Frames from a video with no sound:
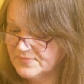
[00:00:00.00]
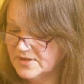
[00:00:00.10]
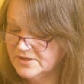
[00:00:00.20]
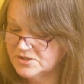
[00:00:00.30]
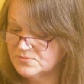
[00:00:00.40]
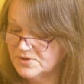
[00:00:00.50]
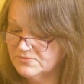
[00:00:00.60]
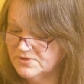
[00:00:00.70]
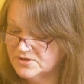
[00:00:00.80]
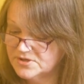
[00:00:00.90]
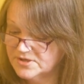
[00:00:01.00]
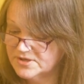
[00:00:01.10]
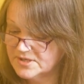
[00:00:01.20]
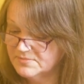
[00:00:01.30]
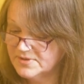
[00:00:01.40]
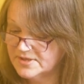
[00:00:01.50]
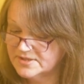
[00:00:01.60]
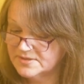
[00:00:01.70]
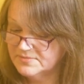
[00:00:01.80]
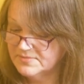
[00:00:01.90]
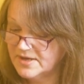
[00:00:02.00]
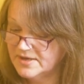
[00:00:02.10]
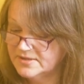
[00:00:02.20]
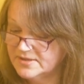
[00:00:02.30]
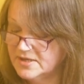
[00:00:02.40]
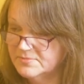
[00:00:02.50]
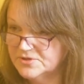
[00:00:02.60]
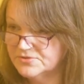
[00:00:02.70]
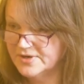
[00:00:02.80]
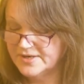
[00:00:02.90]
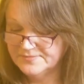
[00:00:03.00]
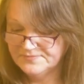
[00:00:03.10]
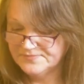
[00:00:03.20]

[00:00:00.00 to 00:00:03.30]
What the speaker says: each one rich in symbolism and imagery.